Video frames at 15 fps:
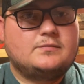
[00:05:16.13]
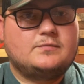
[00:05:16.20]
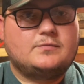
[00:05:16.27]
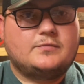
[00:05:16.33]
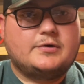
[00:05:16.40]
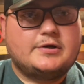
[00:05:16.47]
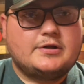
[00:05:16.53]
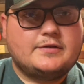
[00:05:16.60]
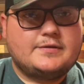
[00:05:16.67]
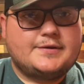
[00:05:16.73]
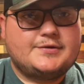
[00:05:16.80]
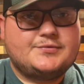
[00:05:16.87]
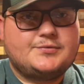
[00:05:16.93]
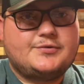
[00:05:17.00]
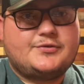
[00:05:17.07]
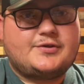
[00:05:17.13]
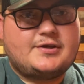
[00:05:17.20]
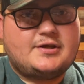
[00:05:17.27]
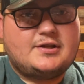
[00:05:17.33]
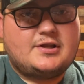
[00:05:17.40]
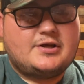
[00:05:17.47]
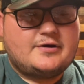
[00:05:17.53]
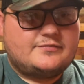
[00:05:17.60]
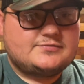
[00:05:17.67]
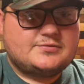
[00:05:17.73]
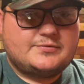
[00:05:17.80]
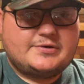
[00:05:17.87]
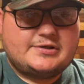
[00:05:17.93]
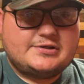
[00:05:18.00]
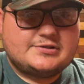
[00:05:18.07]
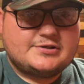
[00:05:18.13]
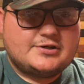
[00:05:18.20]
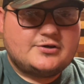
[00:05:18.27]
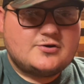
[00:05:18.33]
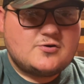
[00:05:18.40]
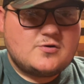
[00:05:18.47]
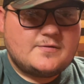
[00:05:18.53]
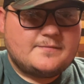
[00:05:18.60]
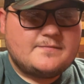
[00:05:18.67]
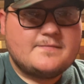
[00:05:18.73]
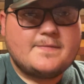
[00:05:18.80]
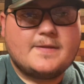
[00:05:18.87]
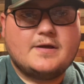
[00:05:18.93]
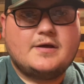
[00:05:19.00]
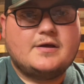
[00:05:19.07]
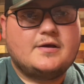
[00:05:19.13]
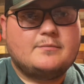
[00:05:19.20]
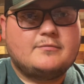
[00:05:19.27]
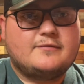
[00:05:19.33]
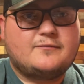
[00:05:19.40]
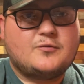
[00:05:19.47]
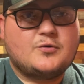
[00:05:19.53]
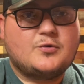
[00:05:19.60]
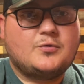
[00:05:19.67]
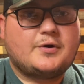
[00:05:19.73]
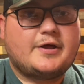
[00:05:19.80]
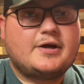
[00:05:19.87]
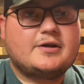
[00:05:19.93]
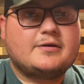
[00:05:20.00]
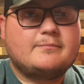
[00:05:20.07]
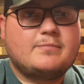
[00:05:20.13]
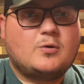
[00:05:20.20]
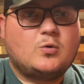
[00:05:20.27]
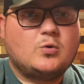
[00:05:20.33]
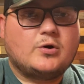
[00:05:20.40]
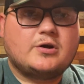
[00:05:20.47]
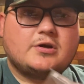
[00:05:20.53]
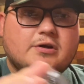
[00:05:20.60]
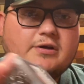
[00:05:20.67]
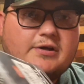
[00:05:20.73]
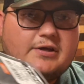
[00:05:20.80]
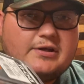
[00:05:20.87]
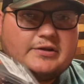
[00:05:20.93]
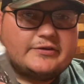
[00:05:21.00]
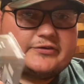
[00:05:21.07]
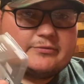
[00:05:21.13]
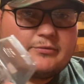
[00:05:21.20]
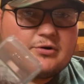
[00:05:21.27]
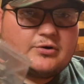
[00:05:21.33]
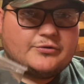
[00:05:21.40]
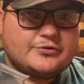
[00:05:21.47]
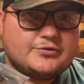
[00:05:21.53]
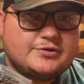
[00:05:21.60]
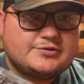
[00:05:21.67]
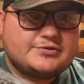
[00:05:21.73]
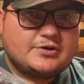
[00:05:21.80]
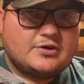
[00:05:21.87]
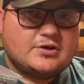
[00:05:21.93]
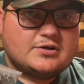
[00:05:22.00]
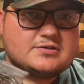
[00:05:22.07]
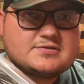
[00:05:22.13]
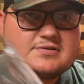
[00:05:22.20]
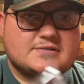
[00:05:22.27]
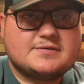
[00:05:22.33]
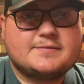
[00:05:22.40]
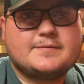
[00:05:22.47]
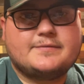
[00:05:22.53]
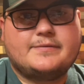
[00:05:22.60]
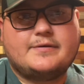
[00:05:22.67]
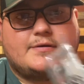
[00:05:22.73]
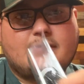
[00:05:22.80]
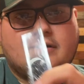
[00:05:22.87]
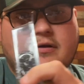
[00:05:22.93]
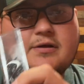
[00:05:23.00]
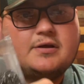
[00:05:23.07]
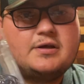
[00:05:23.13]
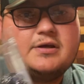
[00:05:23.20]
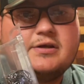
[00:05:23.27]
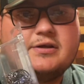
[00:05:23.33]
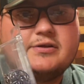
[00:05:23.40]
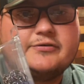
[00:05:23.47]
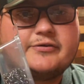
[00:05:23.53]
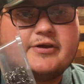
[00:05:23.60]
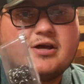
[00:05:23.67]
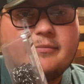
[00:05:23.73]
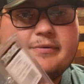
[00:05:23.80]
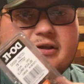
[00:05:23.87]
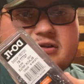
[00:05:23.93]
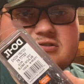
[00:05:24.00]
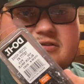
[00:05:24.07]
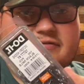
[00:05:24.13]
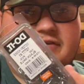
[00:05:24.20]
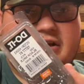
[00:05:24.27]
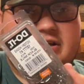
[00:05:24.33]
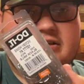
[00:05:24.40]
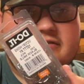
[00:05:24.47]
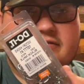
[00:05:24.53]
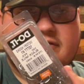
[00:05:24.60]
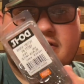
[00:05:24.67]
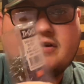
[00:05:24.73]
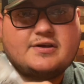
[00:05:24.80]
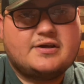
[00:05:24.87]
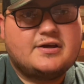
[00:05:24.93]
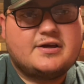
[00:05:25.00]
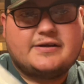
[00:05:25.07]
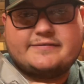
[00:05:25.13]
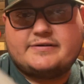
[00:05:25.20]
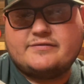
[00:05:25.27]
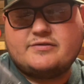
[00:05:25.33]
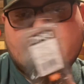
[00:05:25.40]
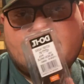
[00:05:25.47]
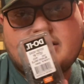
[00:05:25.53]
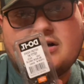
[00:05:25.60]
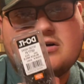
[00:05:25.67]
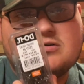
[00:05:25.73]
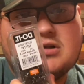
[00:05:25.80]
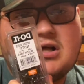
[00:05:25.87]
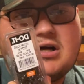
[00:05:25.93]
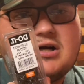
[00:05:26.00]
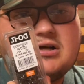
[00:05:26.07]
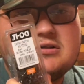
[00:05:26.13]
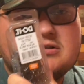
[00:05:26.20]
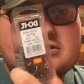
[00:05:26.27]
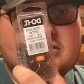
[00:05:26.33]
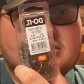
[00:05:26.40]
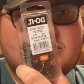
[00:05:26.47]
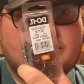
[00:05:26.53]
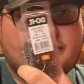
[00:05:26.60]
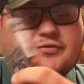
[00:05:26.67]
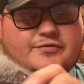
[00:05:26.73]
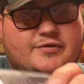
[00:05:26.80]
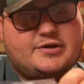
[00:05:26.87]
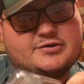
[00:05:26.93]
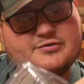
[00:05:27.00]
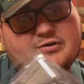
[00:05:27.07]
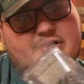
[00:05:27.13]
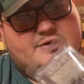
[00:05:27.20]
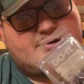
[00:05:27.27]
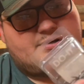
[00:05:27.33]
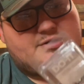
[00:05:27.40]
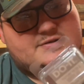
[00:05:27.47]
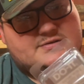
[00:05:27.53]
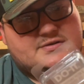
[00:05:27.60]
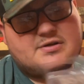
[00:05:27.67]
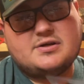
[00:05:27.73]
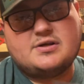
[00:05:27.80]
Well, there's one thing left we need to do before going out and pouring. I'm gonna go through these hooks and see how many is defective. I've never had a whole lot to do with Victory hooks,